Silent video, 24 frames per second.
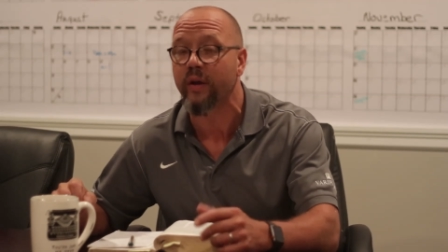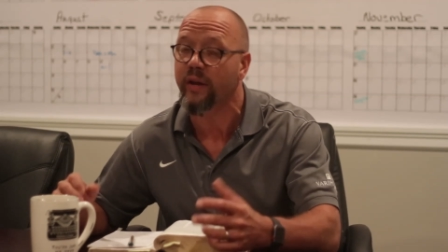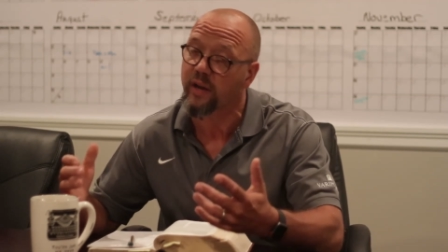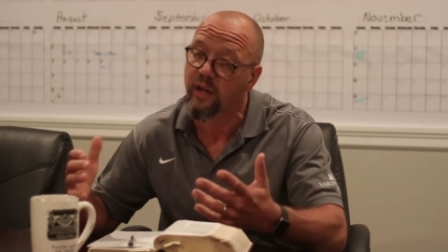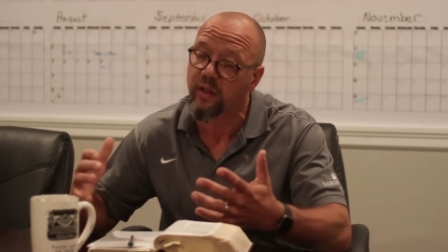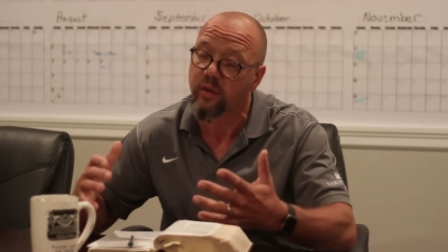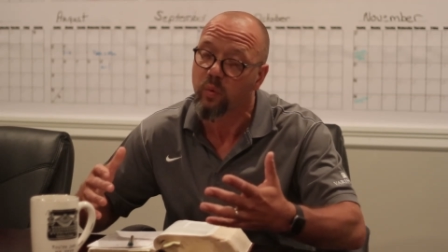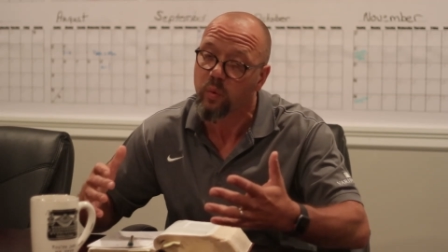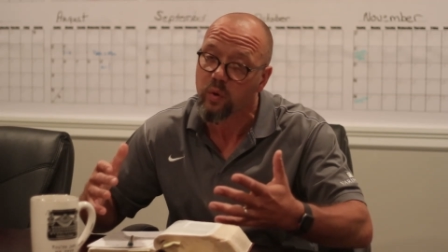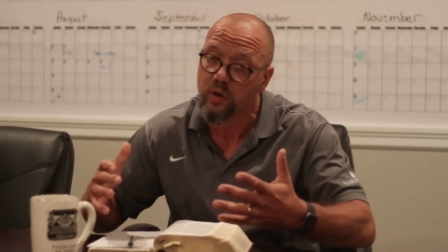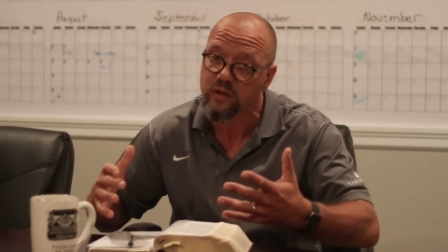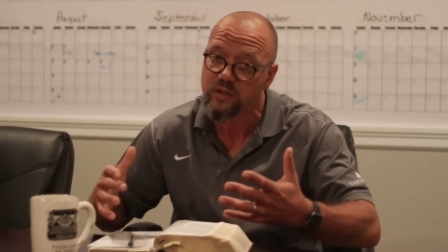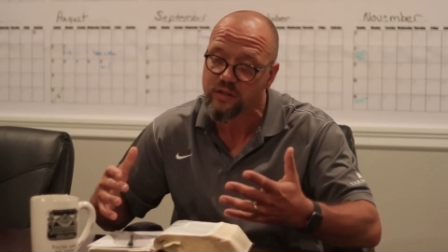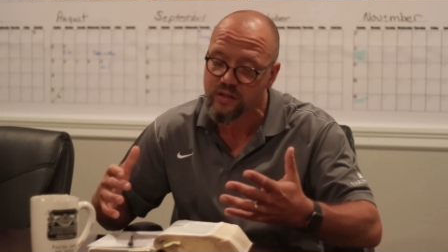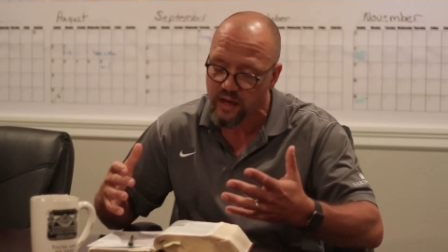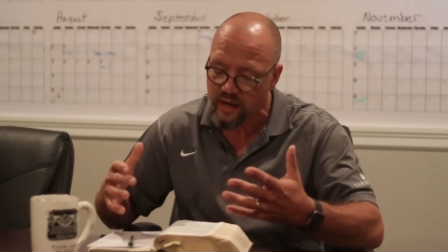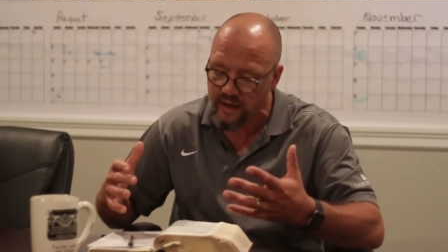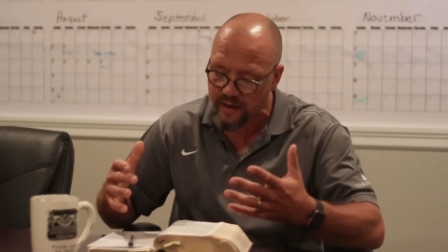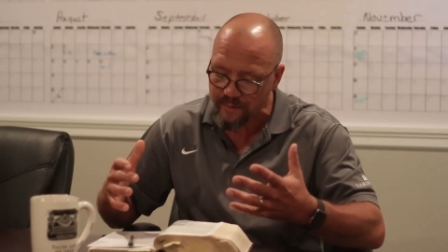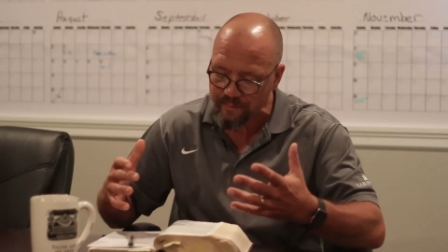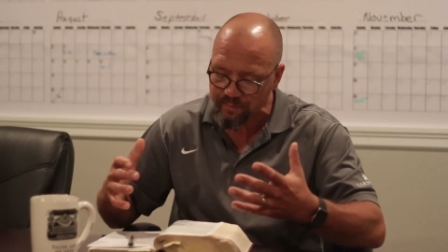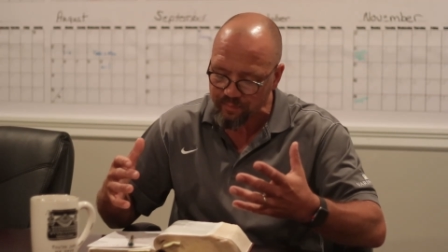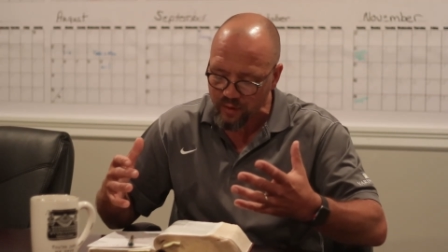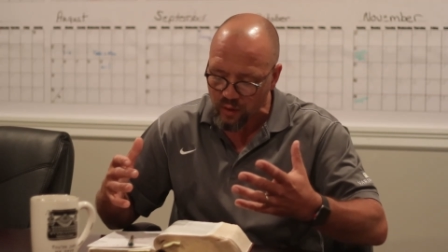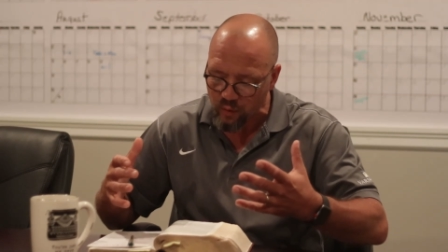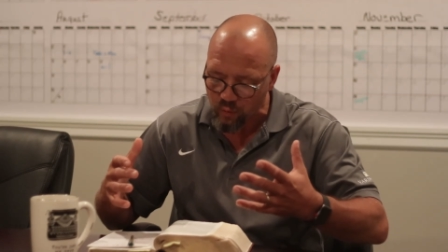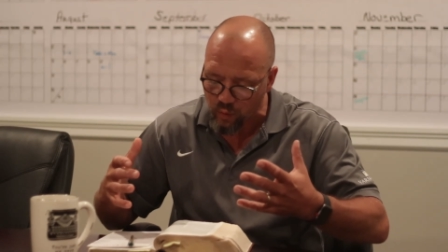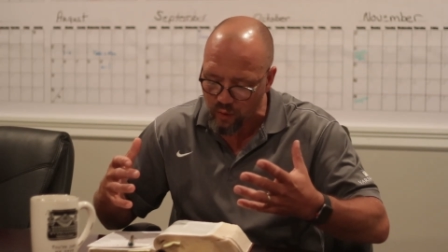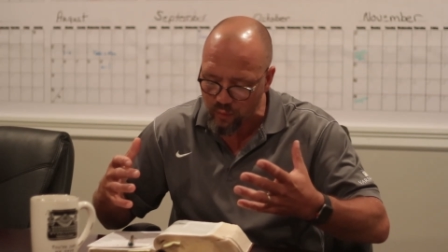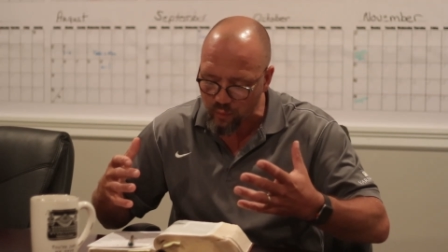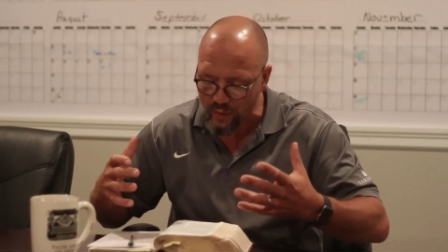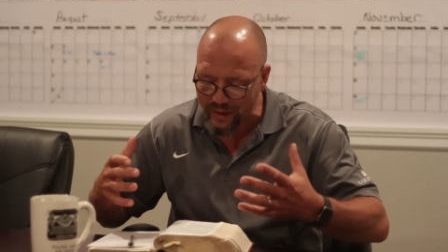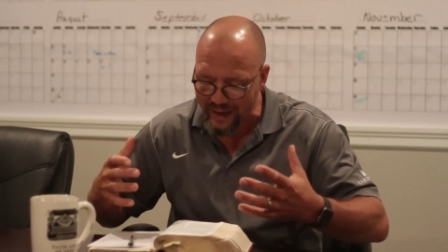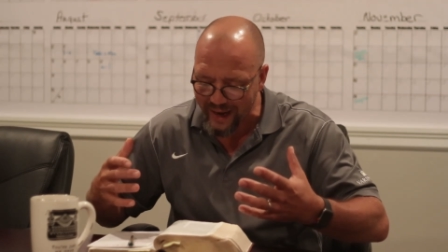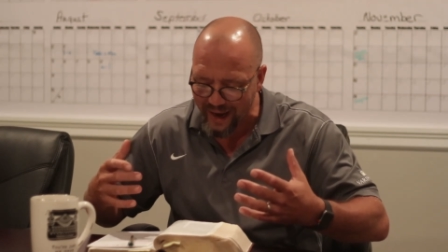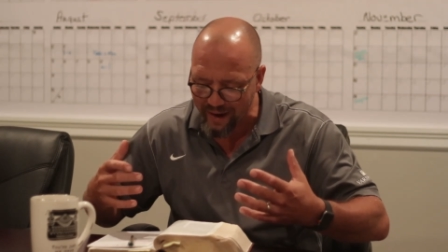In other words,
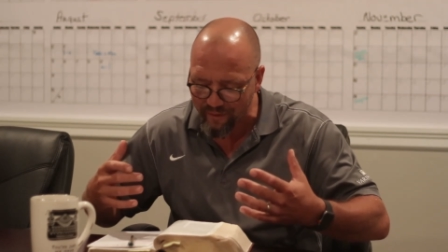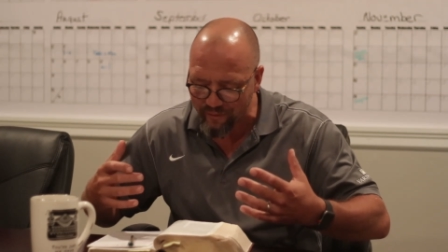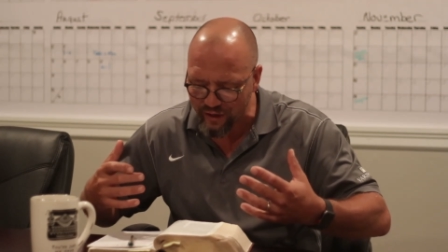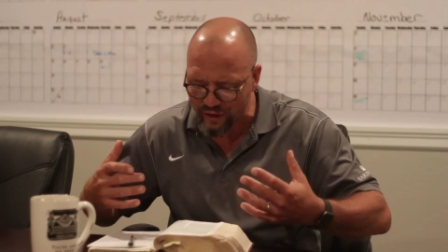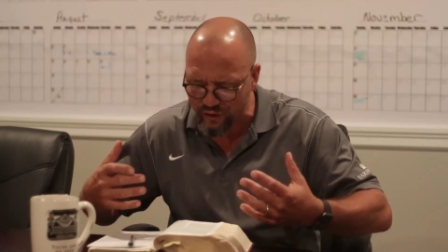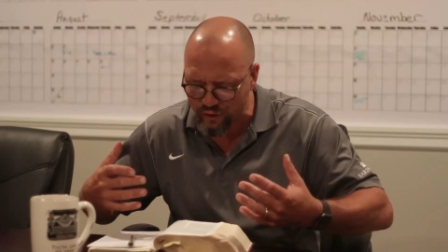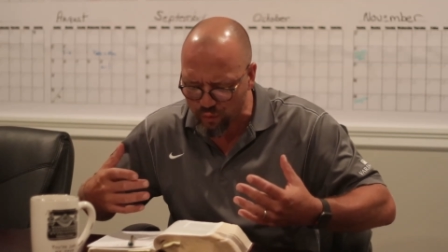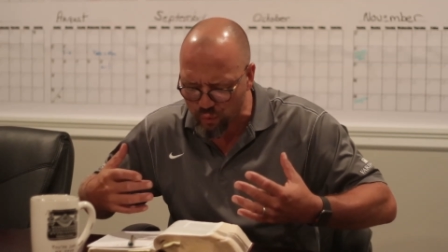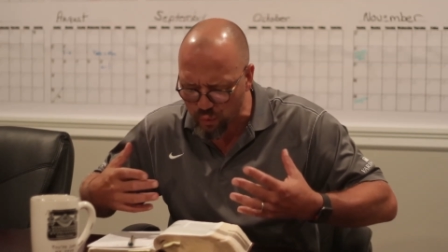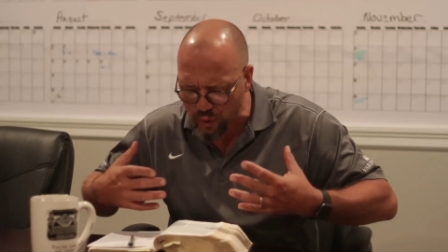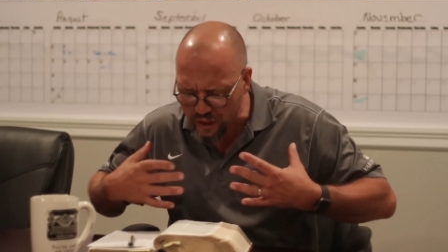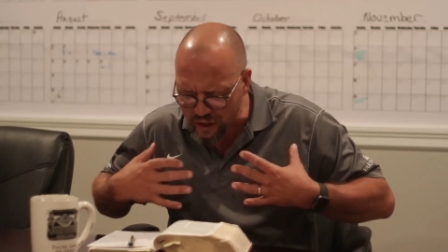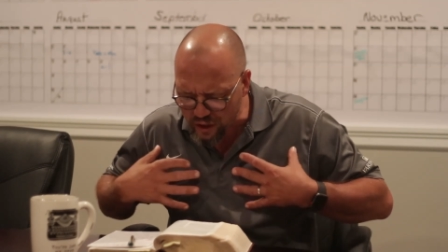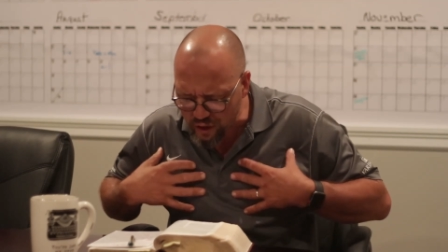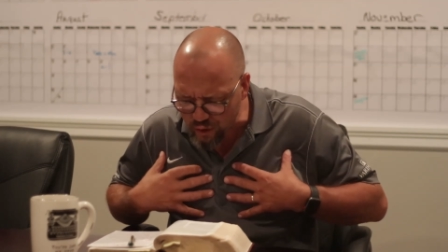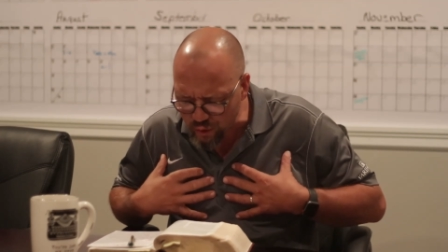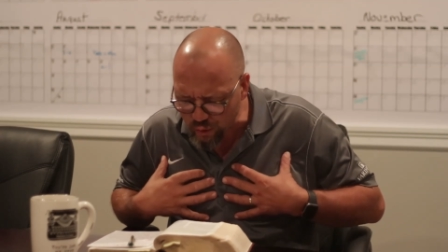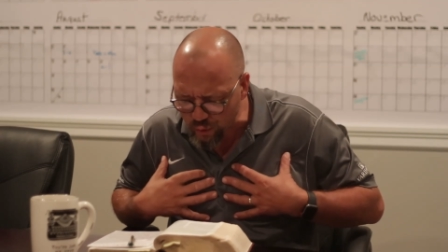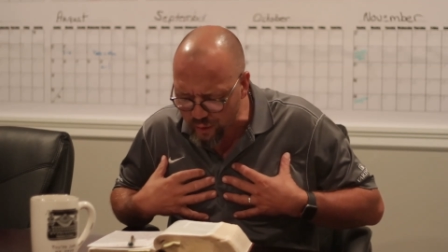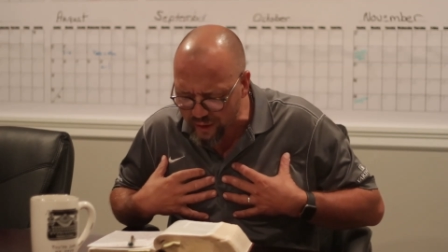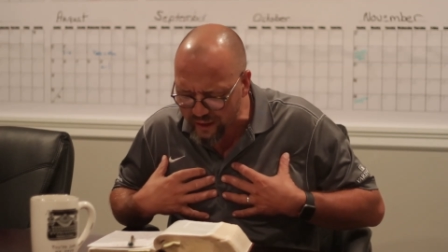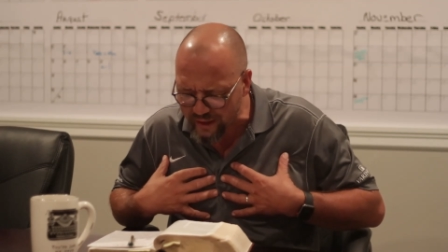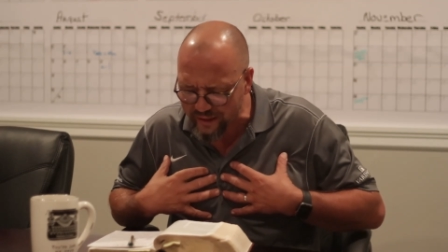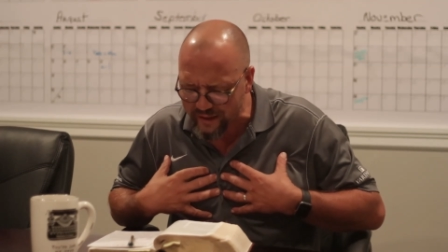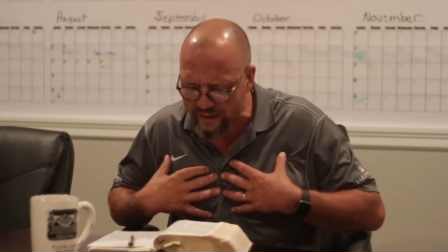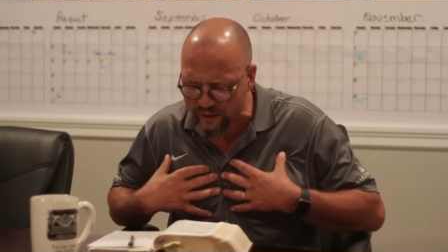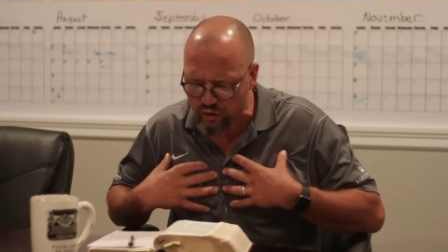when we have this renewing,